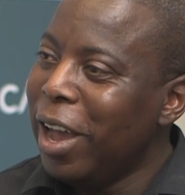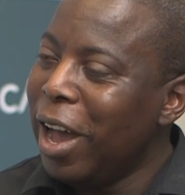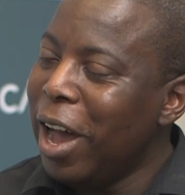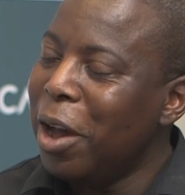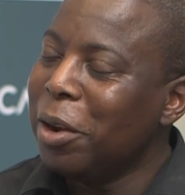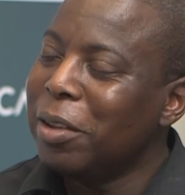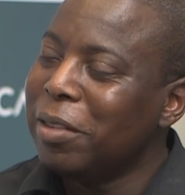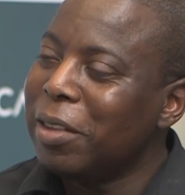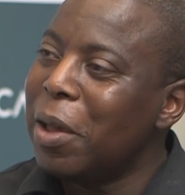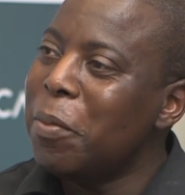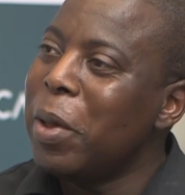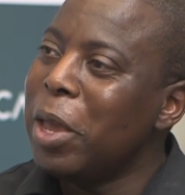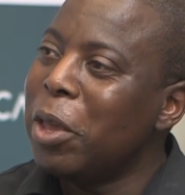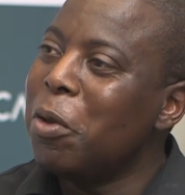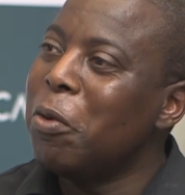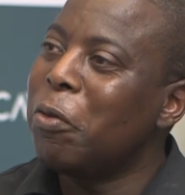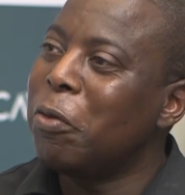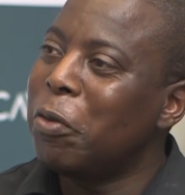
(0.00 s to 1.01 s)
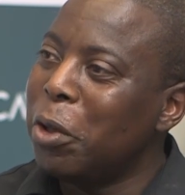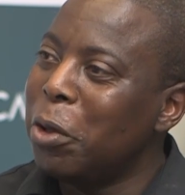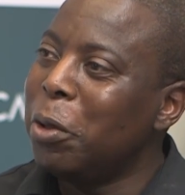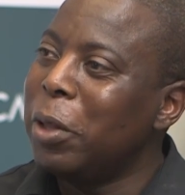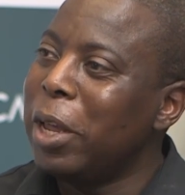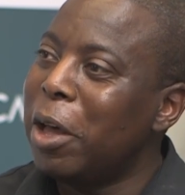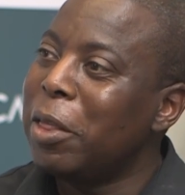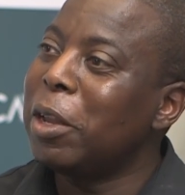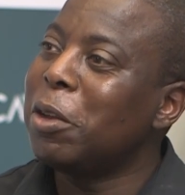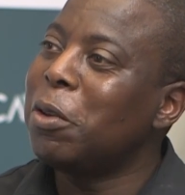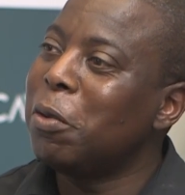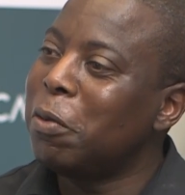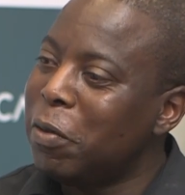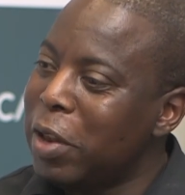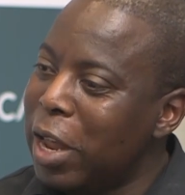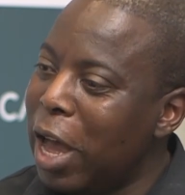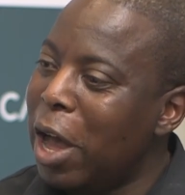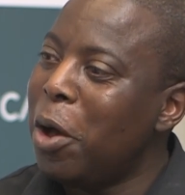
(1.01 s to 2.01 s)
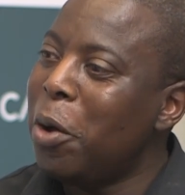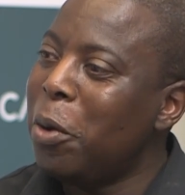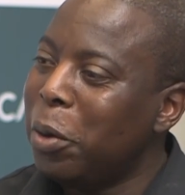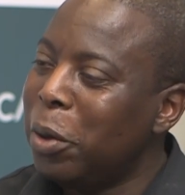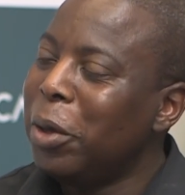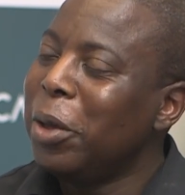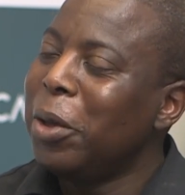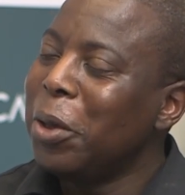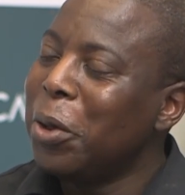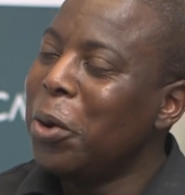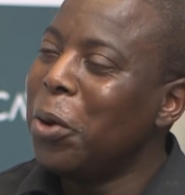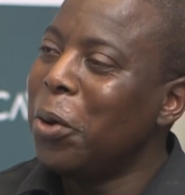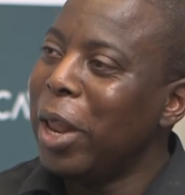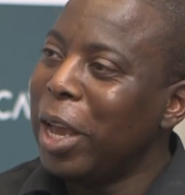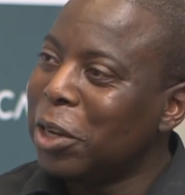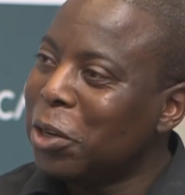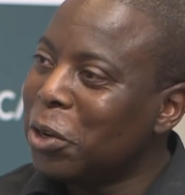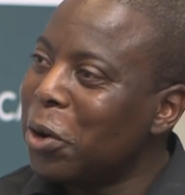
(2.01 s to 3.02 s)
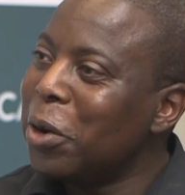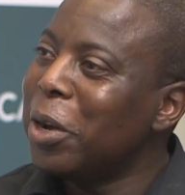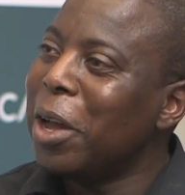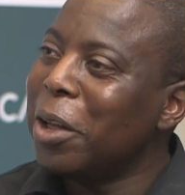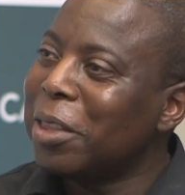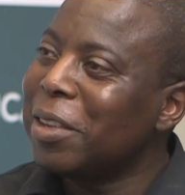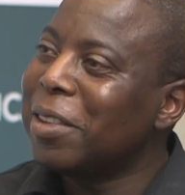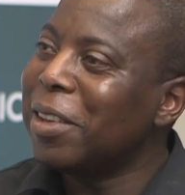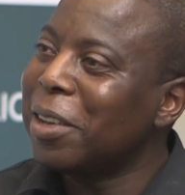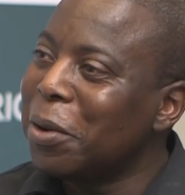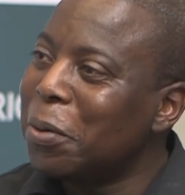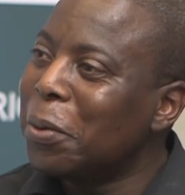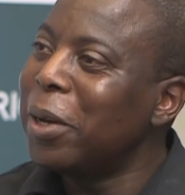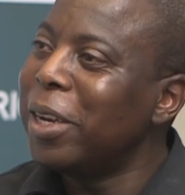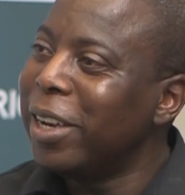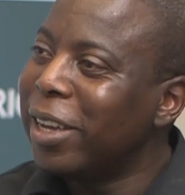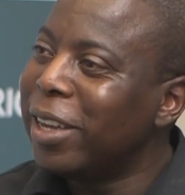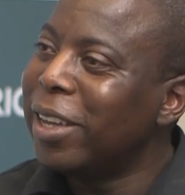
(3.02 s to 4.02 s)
How does that make you feel now that you've churned out the second one?